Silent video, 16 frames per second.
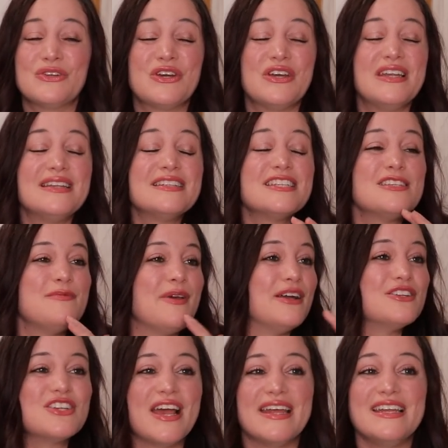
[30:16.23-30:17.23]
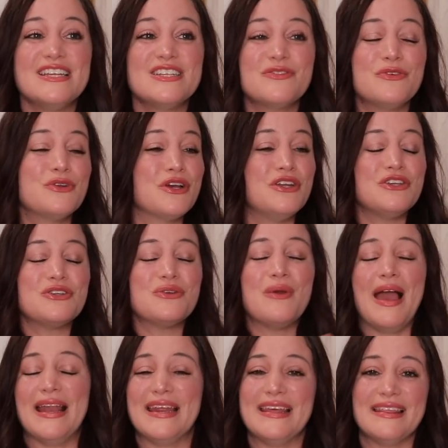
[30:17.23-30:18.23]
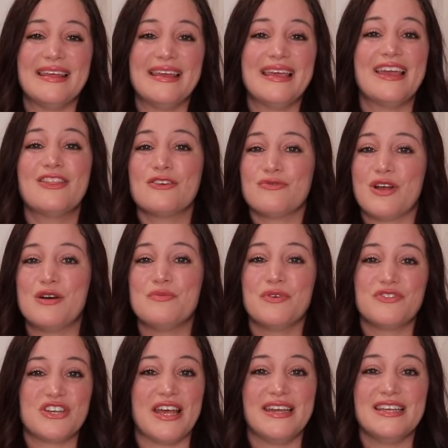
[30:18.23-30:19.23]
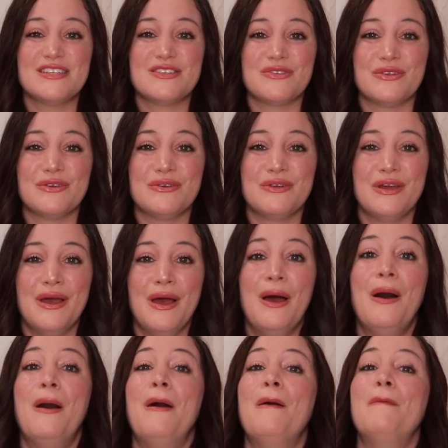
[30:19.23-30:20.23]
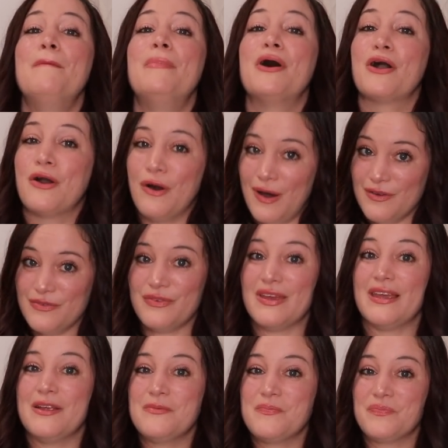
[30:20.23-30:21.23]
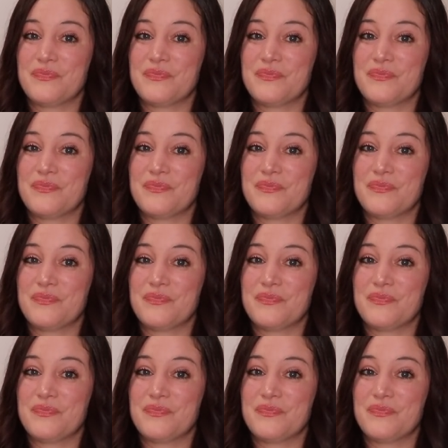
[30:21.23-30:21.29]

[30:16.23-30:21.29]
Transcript: couldn't smell Chinese food, couldn't do anything in the realm of Chinese food but coffee.